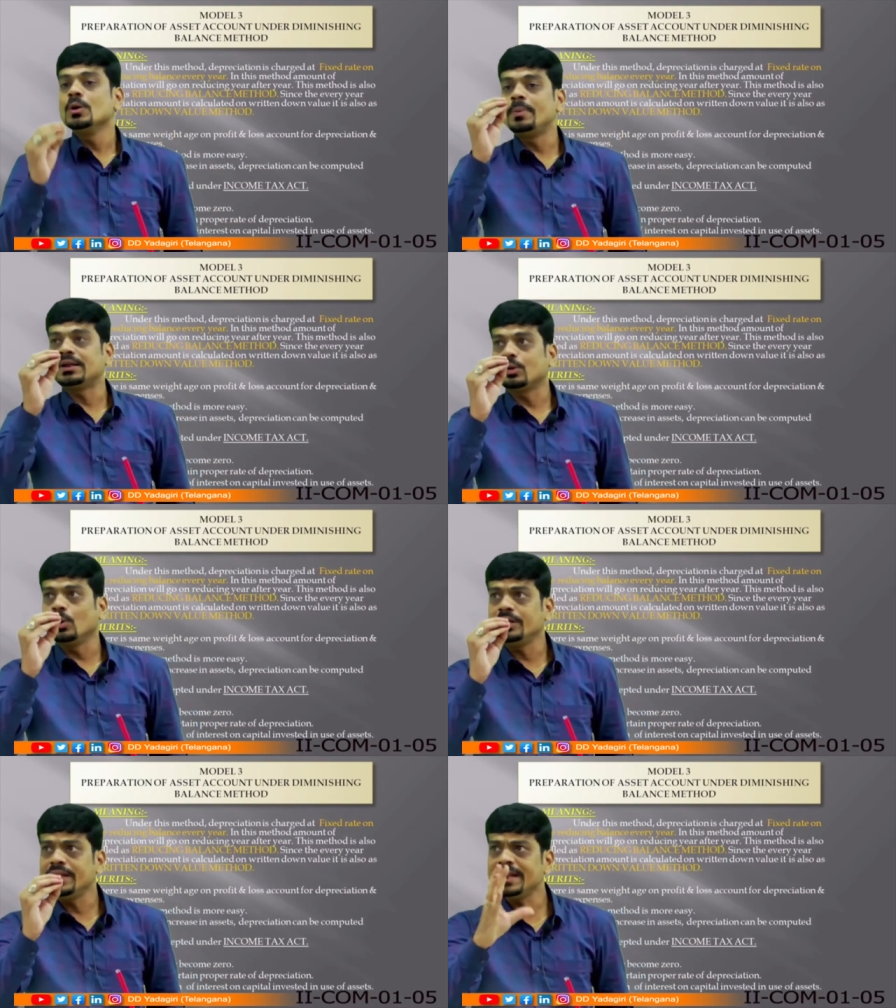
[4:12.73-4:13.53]
But
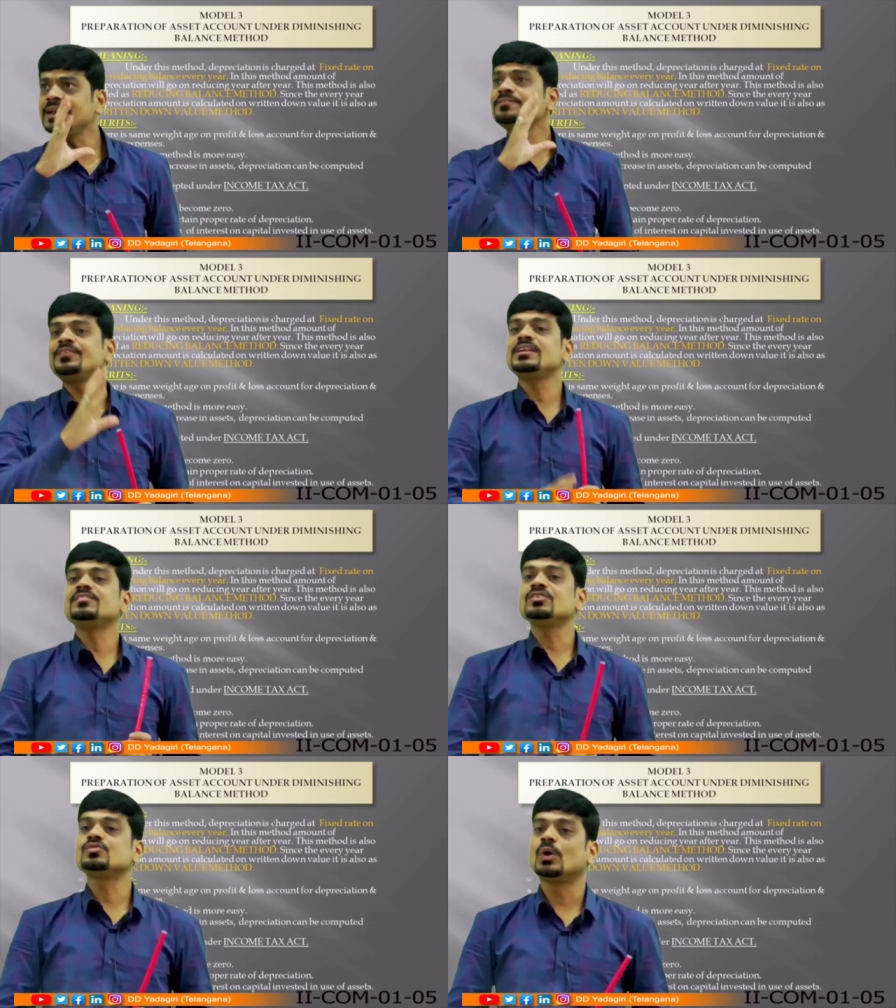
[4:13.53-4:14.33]
only difference
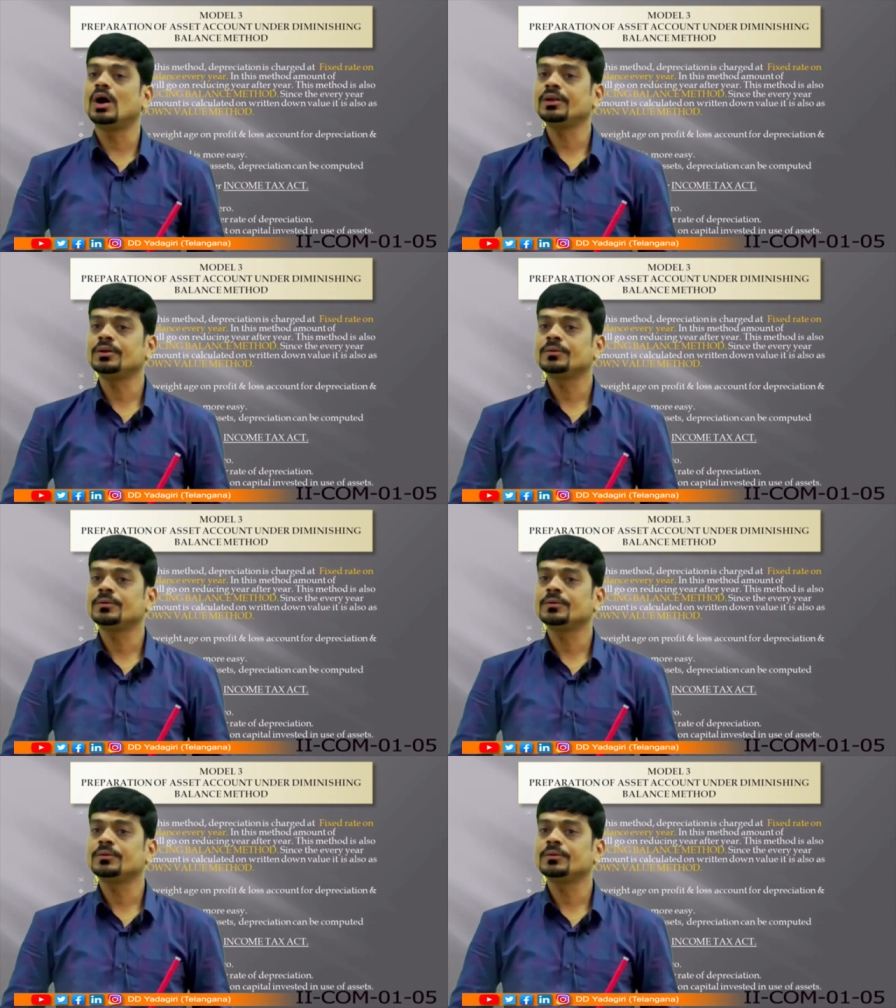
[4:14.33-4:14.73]
is what?